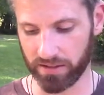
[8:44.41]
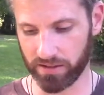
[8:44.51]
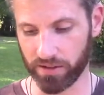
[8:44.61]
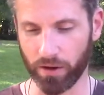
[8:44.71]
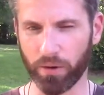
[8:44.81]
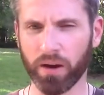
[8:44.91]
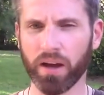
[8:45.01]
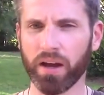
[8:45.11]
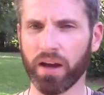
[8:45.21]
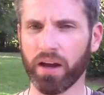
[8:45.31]
So
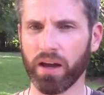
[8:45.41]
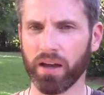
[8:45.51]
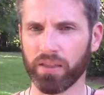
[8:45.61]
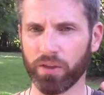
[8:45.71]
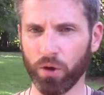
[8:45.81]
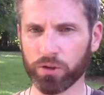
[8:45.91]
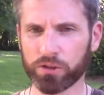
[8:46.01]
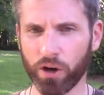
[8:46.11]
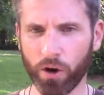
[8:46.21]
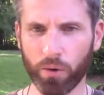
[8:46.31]
the whole
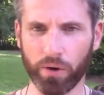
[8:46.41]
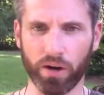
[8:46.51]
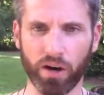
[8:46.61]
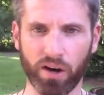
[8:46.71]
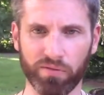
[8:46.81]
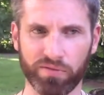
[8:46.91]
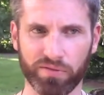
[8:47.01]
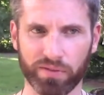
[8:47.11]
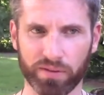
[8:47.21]
tone of